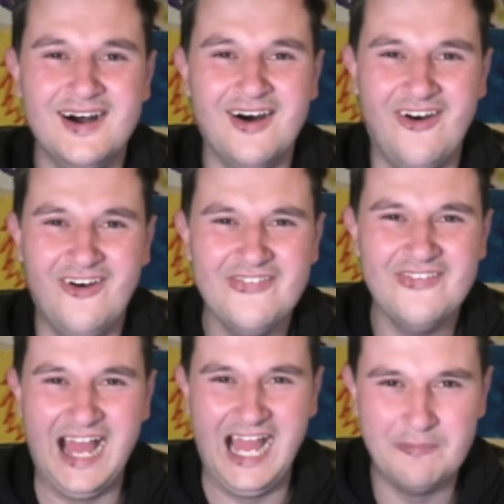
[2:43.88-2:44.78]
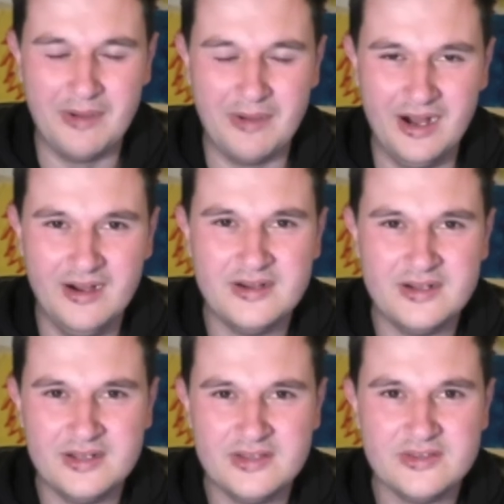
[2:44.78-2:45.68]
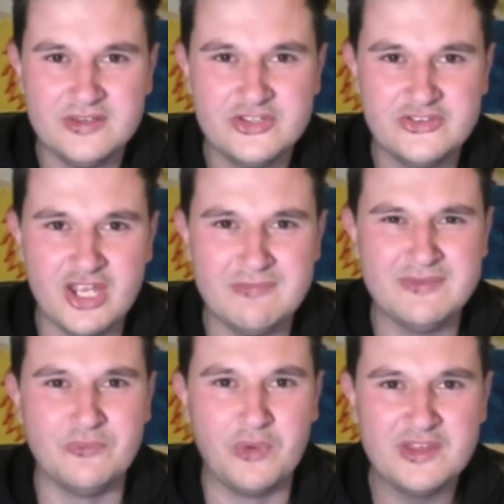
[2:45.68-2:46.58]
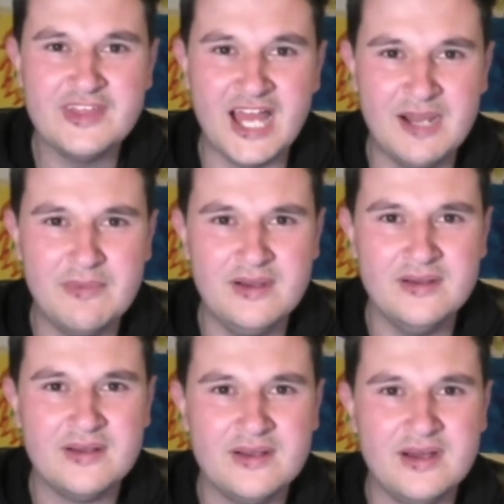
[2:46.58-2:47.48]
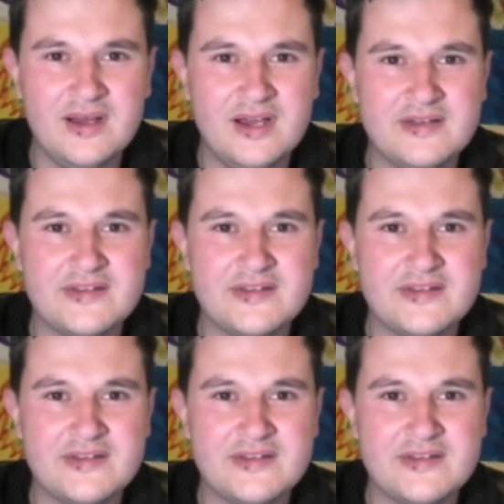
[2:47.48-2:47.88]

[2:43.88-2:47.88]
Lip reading: On the hammer. And this is the point where I really started to take off, getting